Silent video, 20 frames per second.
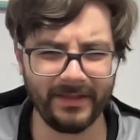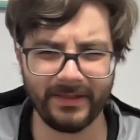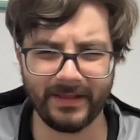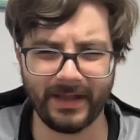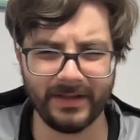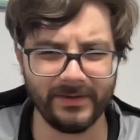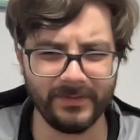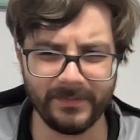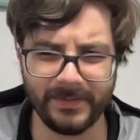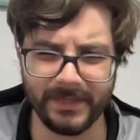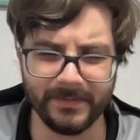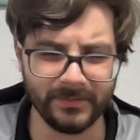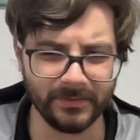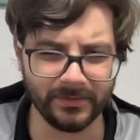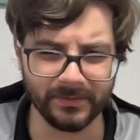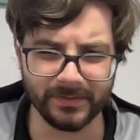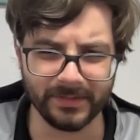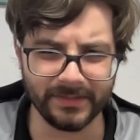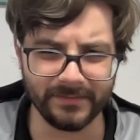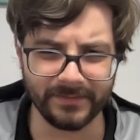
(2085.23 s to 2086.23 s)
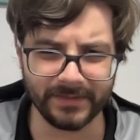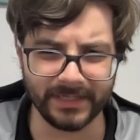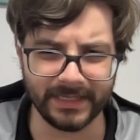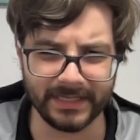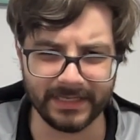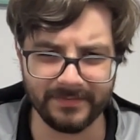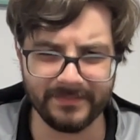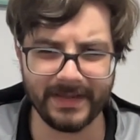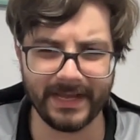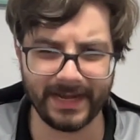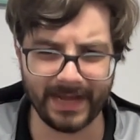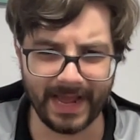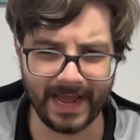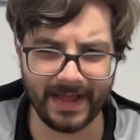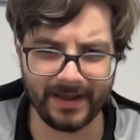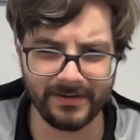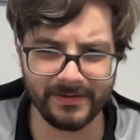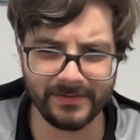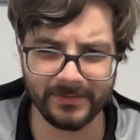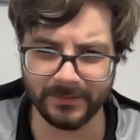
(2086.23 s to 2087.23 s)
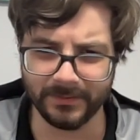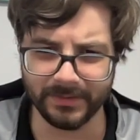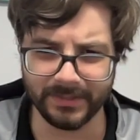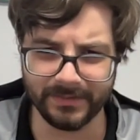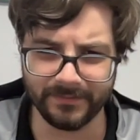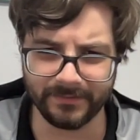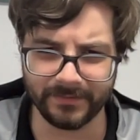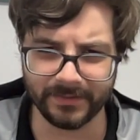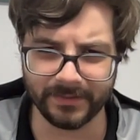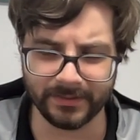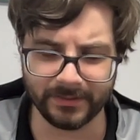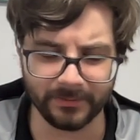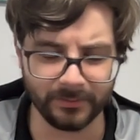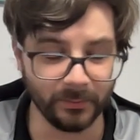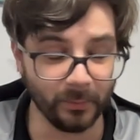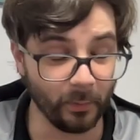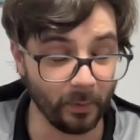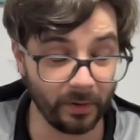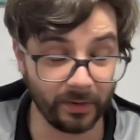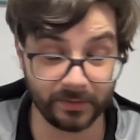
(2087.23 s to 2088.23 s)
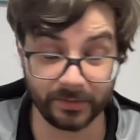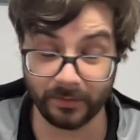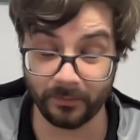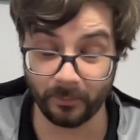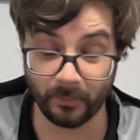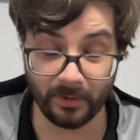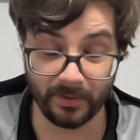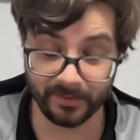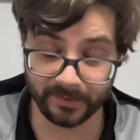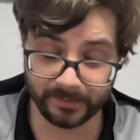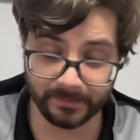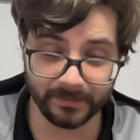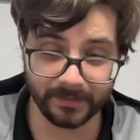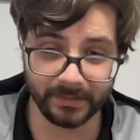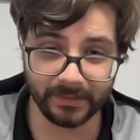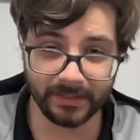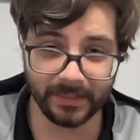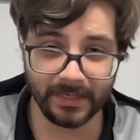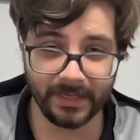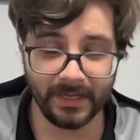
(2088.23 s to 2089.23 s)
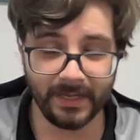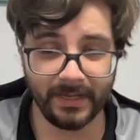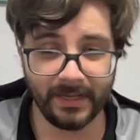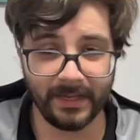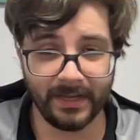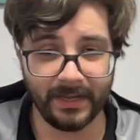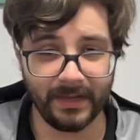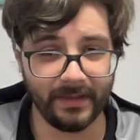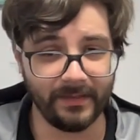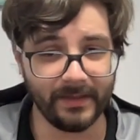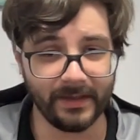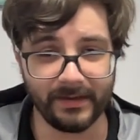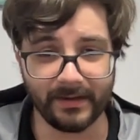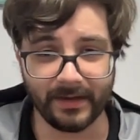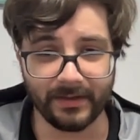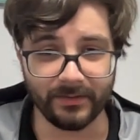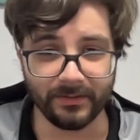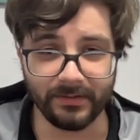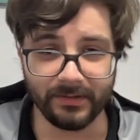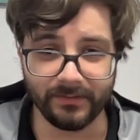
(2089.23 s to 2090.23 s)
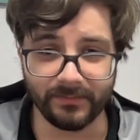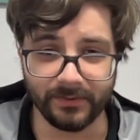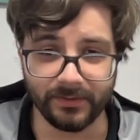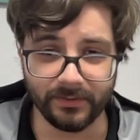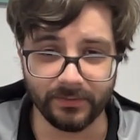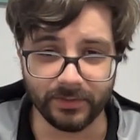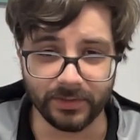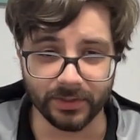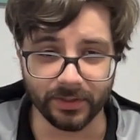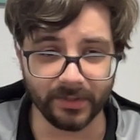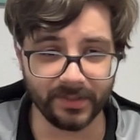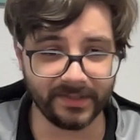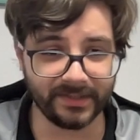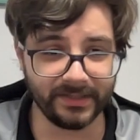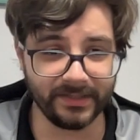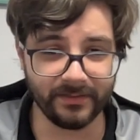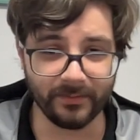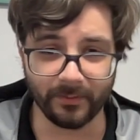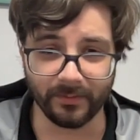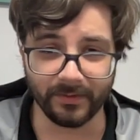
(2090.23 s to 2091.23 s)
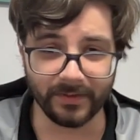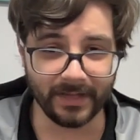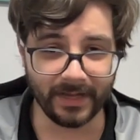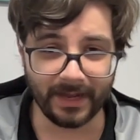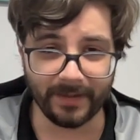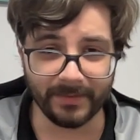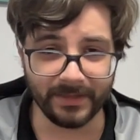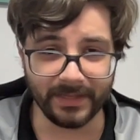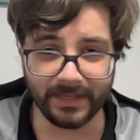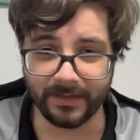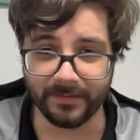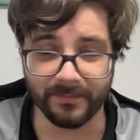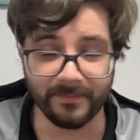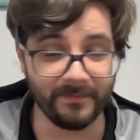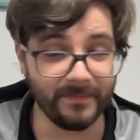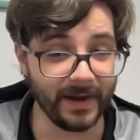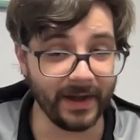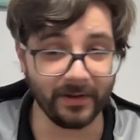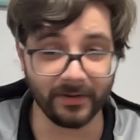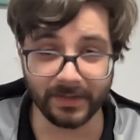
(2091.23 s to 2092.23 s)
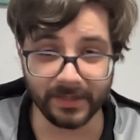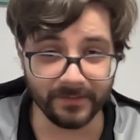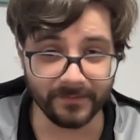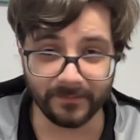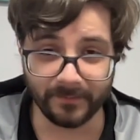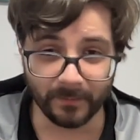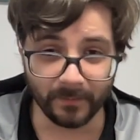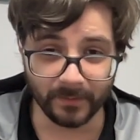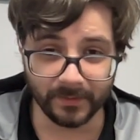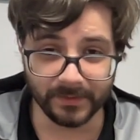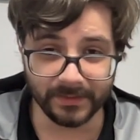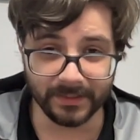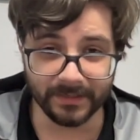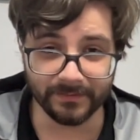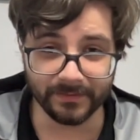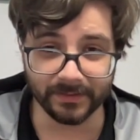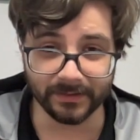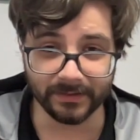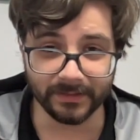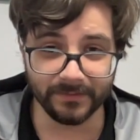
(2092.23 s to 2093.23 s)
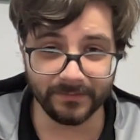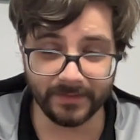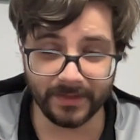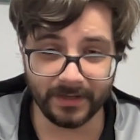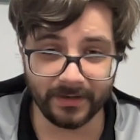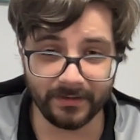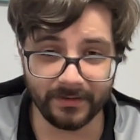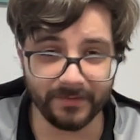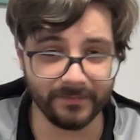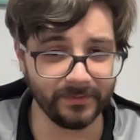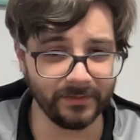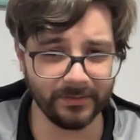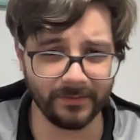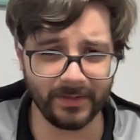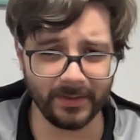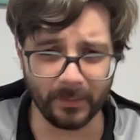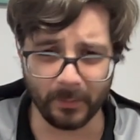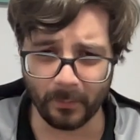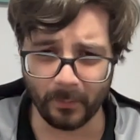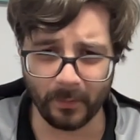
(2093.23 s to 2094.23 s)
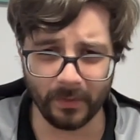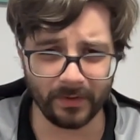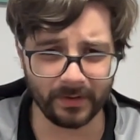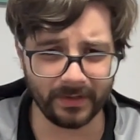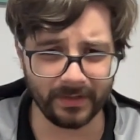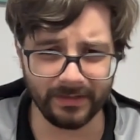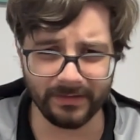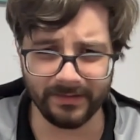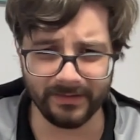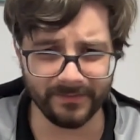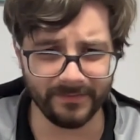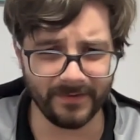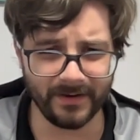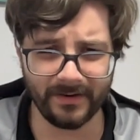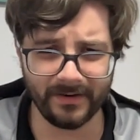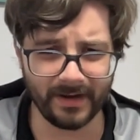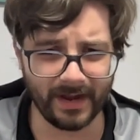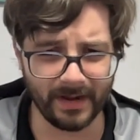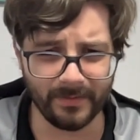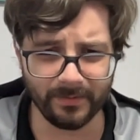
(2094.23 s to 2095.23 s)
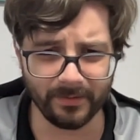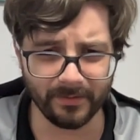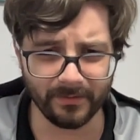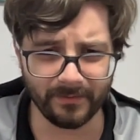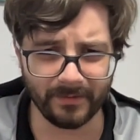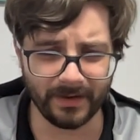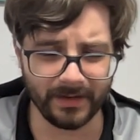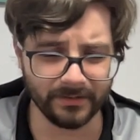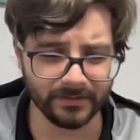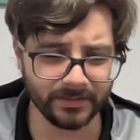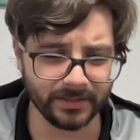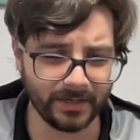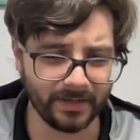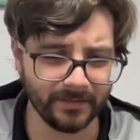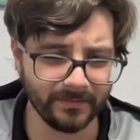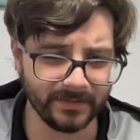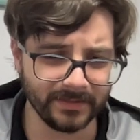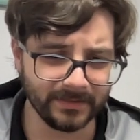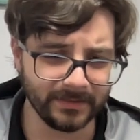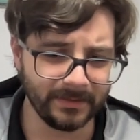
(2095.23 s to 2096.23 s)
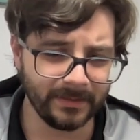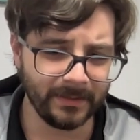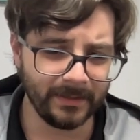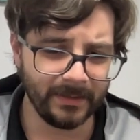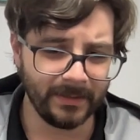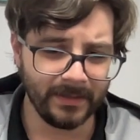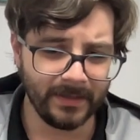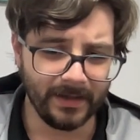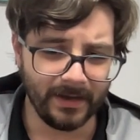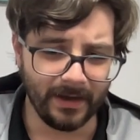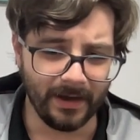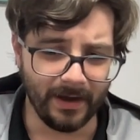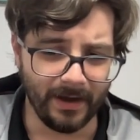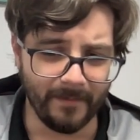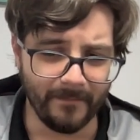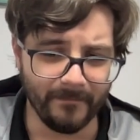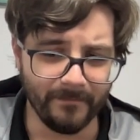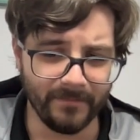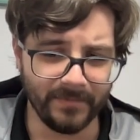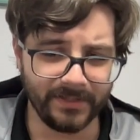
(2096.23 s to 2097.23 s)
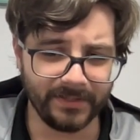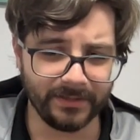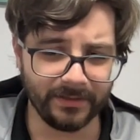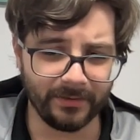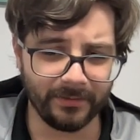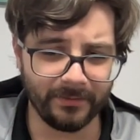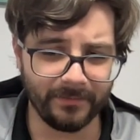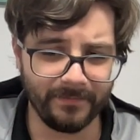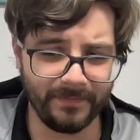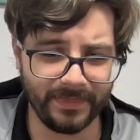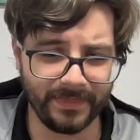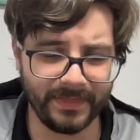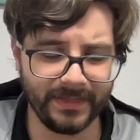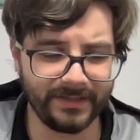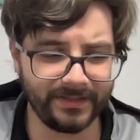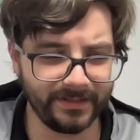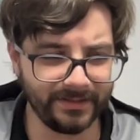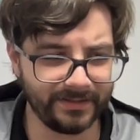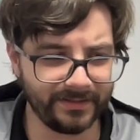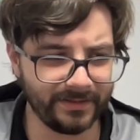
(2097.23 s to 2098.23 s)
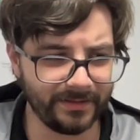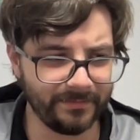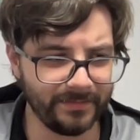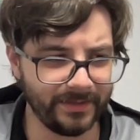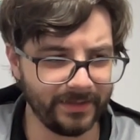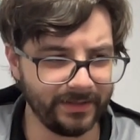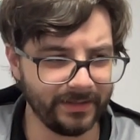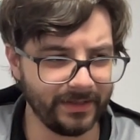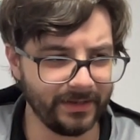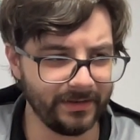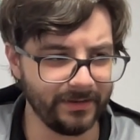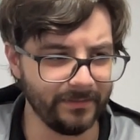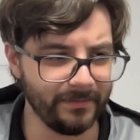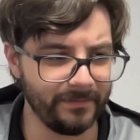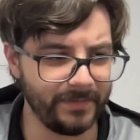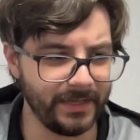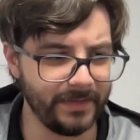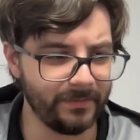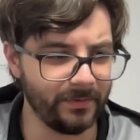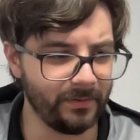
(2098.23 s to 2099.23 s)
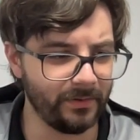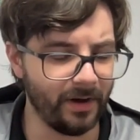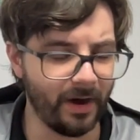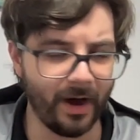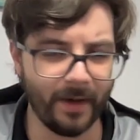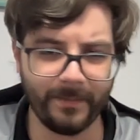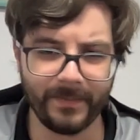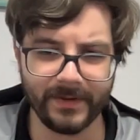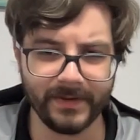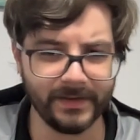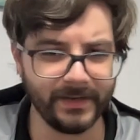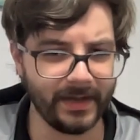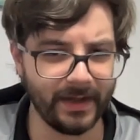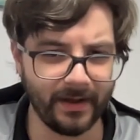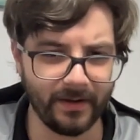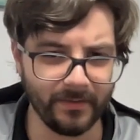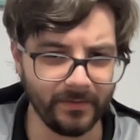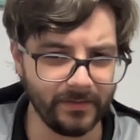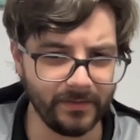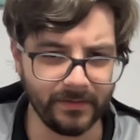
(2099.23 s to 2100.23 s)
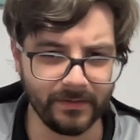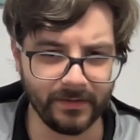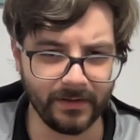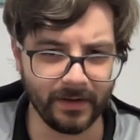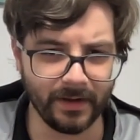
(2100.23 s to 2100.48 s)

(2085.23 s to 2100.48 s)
I knew people who lived in Manhattan, who worked on Wall Street, and they had to either live in New Jersey or they could barely afford to even live there, even though they were working these very high profile jobs. So this is something that people up and down